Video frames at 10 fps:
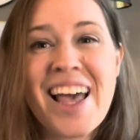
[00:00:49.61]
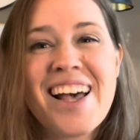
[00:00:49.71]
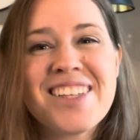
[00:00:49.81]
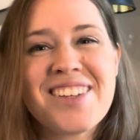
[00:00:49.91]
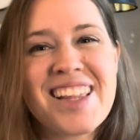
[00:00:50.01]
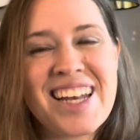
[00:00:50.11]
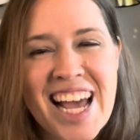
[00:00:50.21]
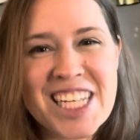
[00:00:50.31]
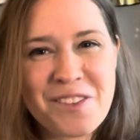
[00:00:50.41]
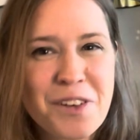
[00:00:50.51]
So the
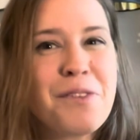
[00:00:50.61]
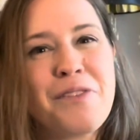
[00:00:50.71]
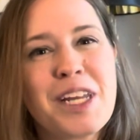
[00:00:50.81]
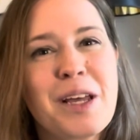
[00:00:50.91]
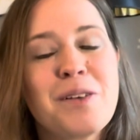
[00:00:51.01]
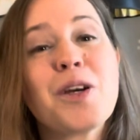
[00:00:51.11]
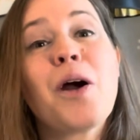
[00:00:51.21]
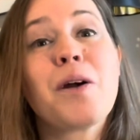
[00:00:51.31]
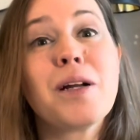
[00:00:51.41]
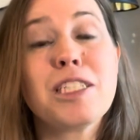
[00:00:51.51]
next few videos
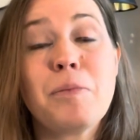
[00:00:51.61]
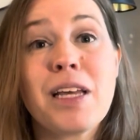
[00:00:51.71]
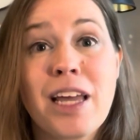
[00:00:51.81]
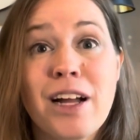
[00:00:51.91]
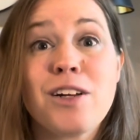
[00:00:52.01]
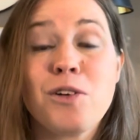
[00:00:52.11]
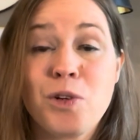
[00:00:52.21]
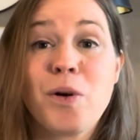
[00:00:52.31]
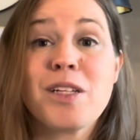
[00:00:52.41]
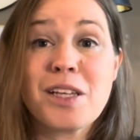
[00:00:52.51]
are going to be geared
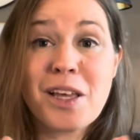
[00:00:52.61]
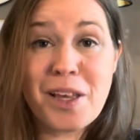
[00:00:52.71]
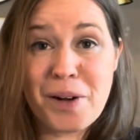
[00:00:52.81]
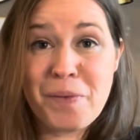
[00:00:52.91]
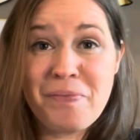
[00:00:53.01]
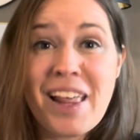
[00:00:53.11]
towards you.